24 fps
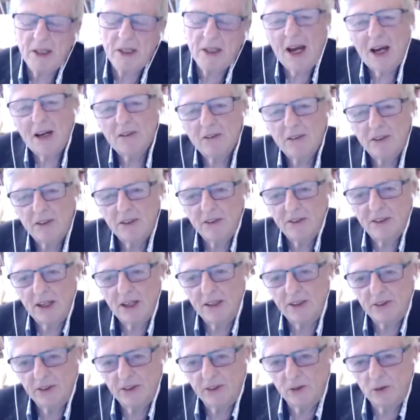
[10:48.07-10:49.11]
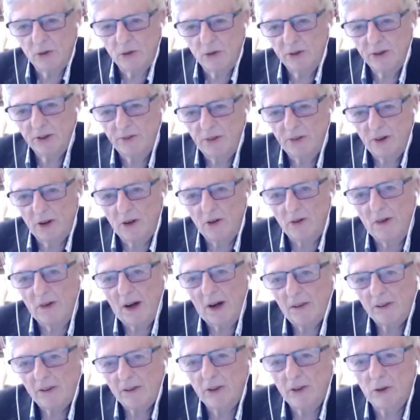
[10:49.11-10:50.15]
how do you get the schools involved?
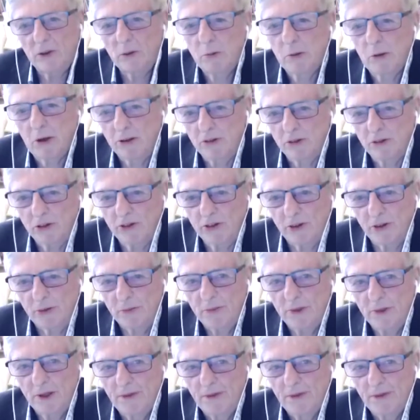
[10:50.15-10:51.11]
How do you approach them?